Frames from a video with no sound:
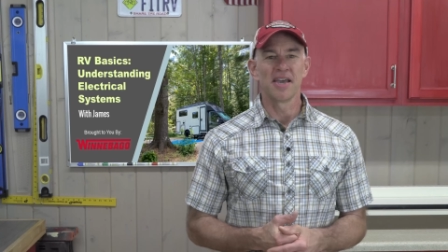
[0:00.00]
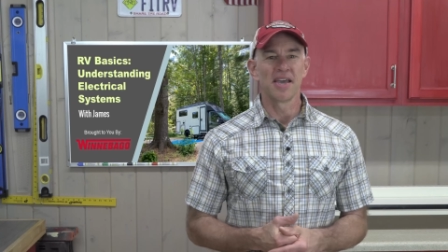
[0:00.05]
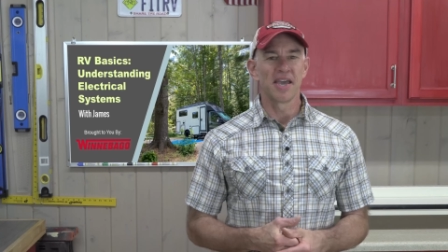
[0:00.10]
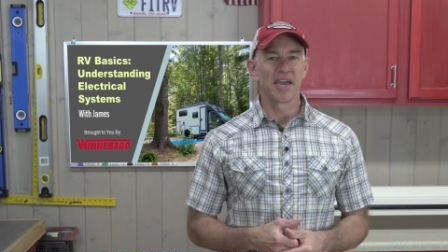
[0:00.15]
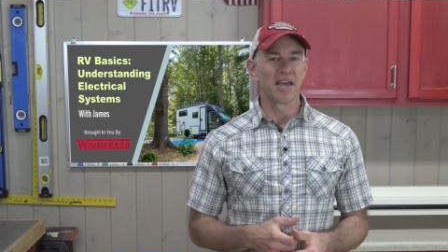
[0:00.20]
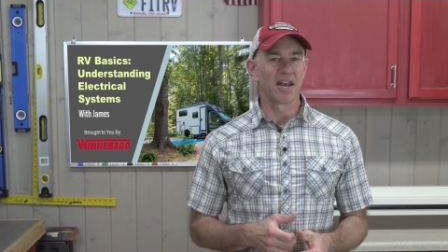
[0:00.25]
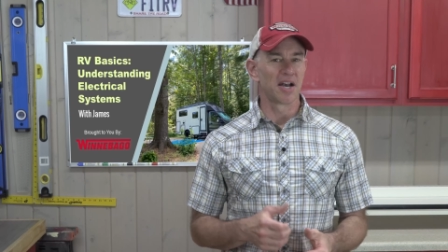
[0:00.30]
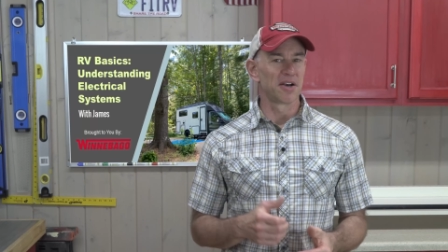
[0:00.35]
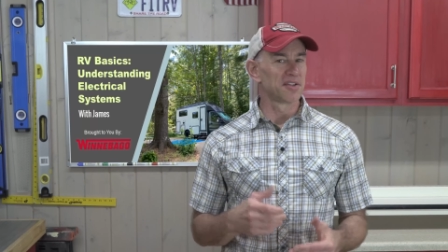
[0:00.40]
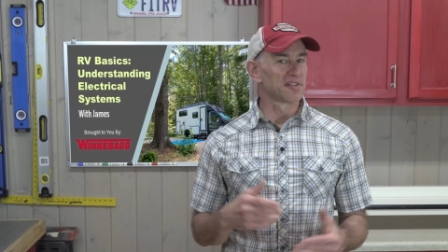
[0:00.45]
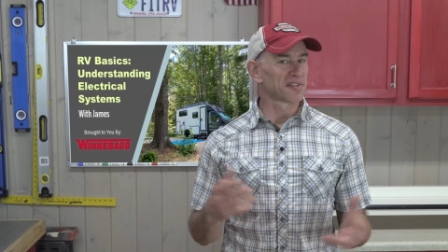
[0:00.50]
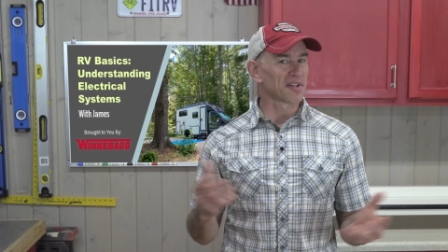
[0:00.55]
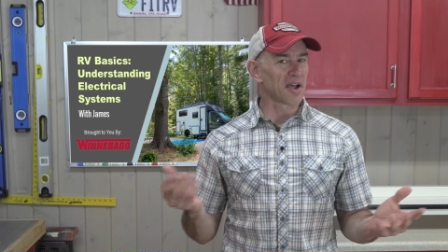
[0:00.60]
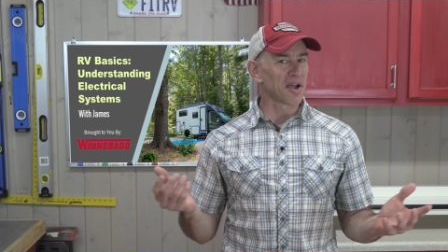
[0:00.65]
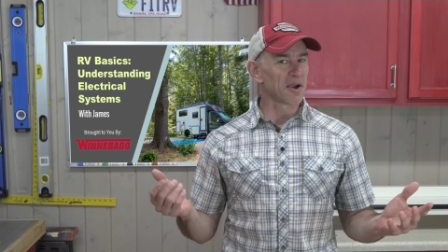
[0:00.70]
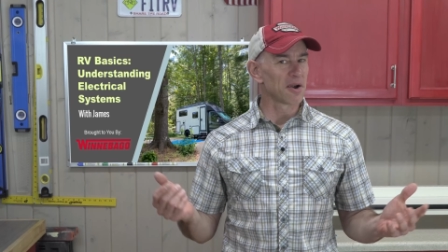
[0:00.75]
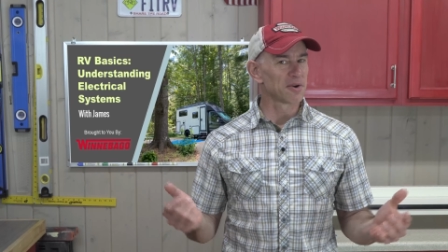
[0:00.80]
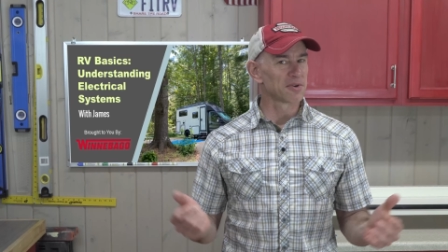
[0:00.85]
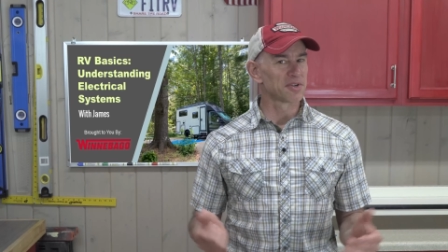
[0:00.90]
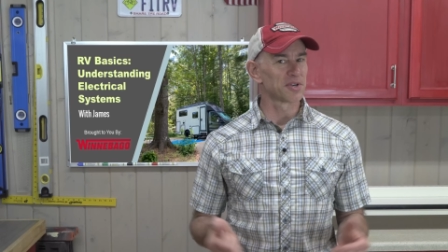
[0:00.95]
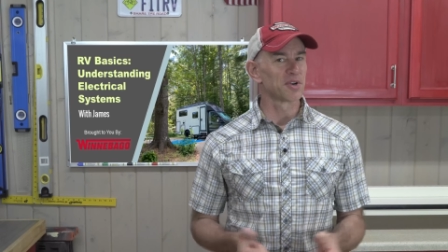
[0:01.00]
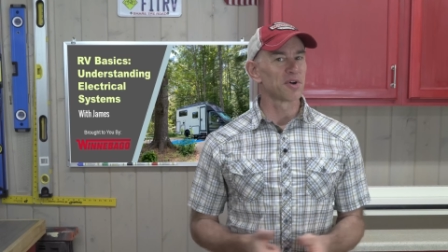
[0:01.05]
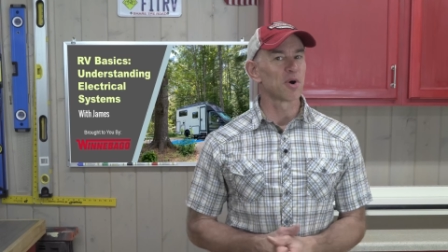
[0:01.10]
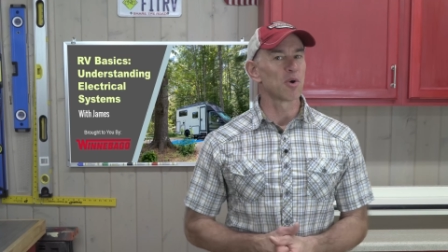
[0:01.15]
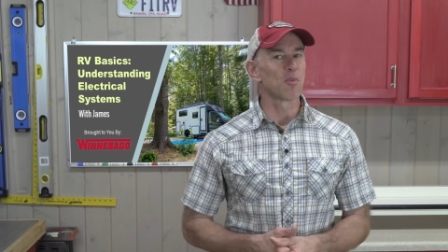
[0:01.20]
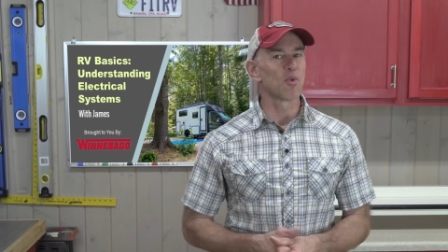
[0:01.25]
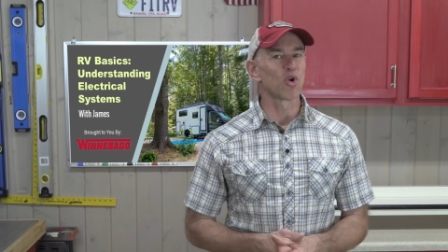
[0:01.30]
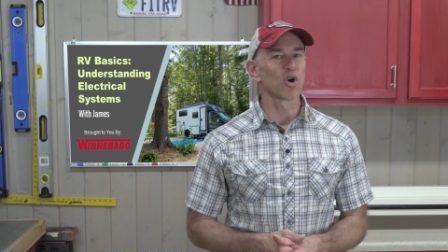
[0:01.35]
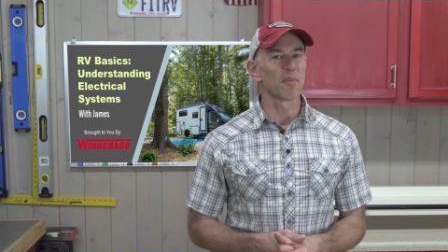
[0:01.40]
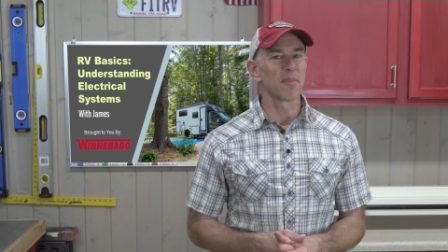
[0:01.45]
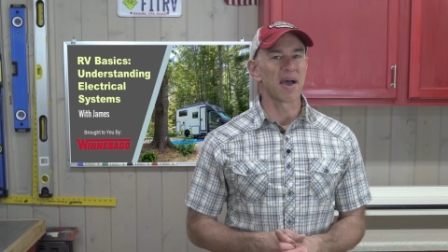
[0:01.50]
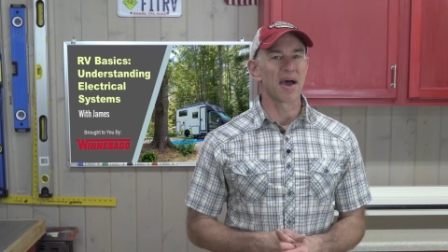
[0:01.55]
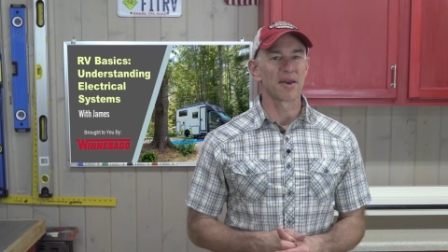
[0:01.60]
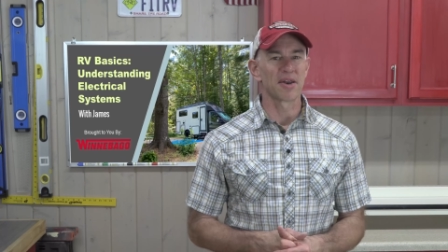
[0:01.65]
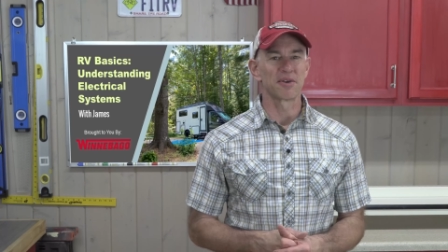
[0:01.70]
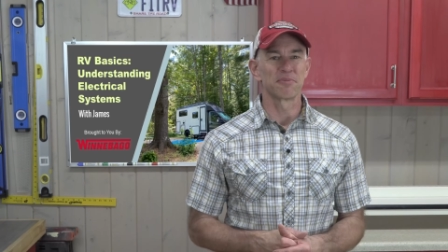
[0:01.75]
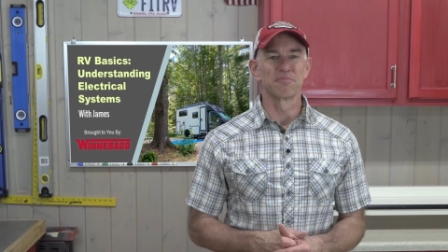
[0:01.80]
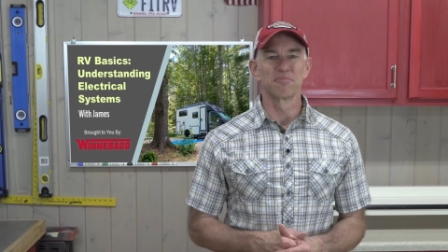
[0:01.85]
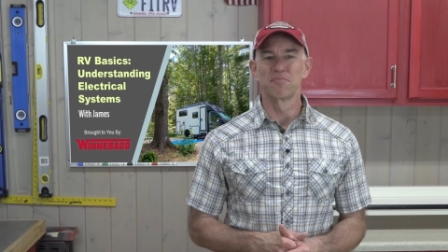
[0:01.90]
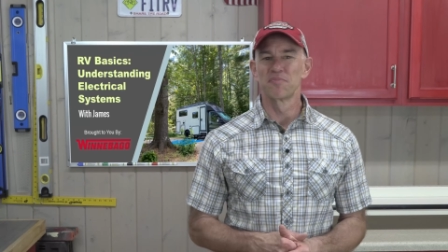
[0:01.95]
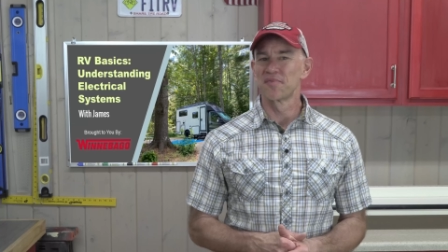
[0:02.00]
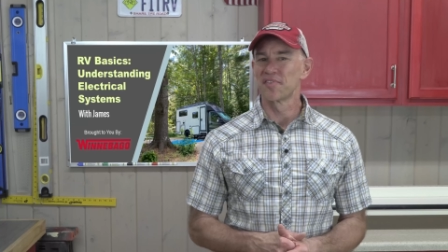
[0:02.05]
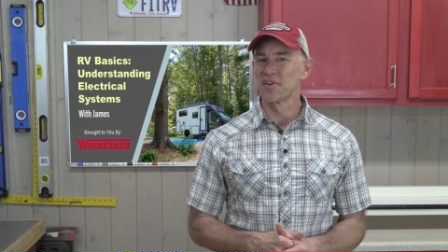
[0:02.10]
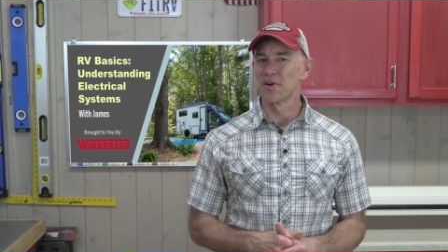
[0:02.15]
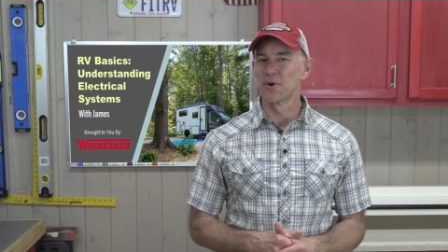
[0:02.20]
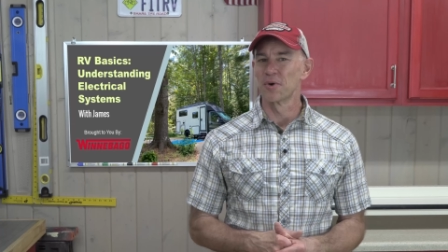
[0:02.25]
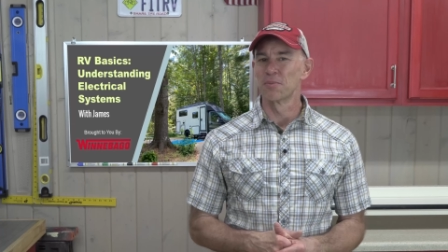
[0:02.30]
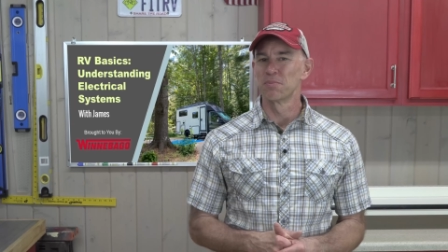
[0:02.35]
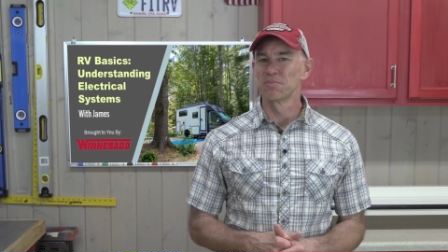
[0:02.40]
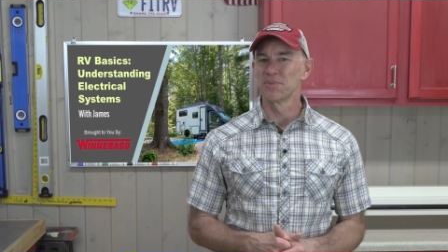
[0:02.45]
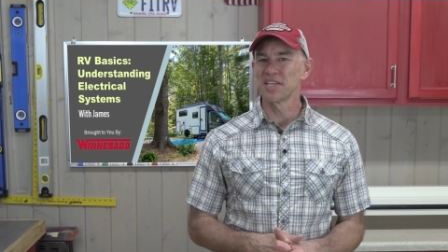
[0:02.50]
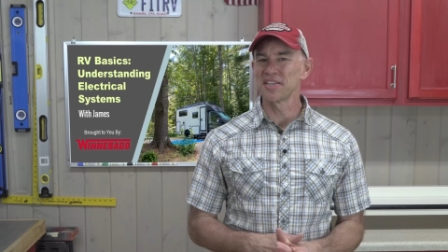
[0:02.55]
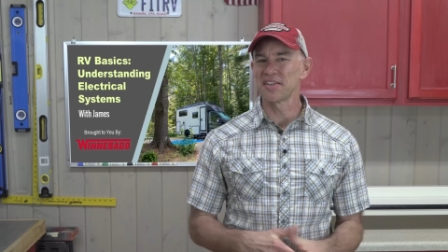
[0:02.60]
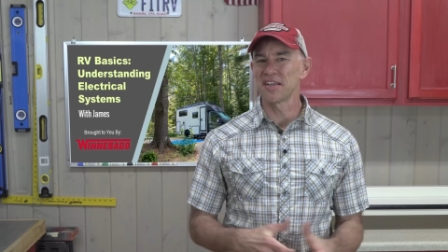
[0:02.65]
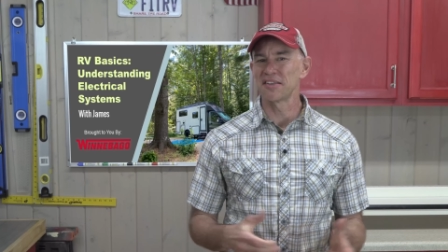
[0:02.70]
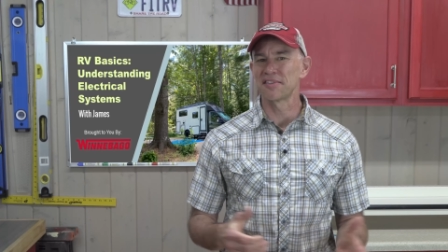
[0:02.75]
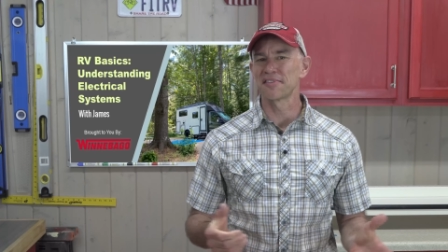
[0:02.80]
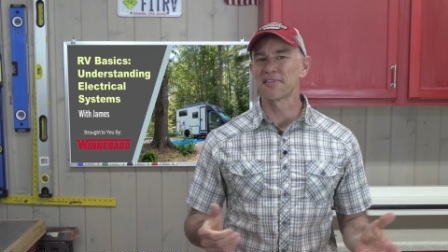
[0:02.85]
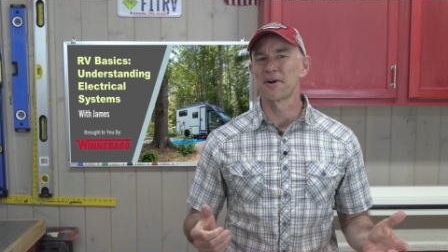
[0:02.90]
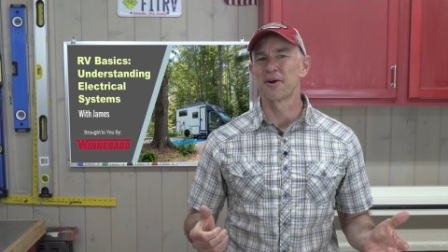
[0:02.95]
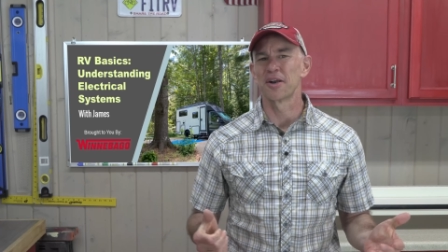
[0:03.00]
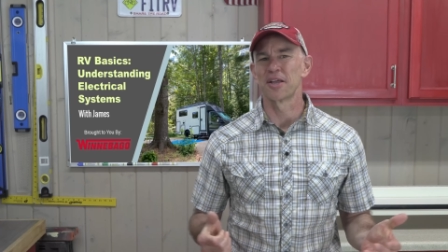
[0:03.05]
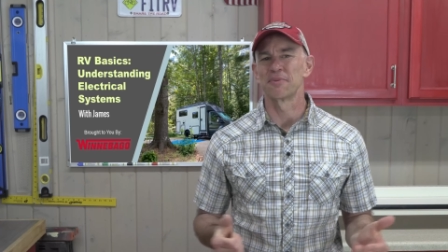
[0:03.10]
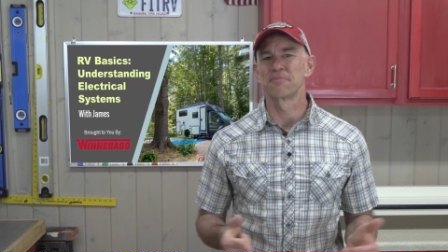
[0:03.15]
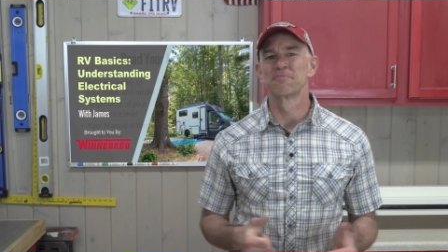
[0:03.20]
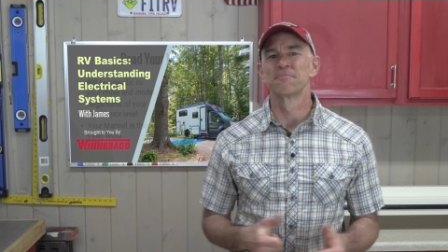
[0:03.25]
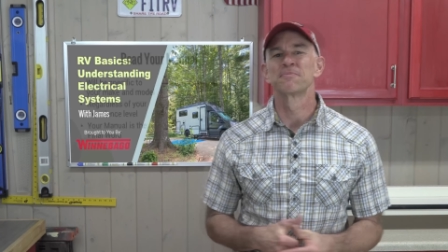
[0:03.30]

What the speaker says: and a desire to know more about it. So let's get started.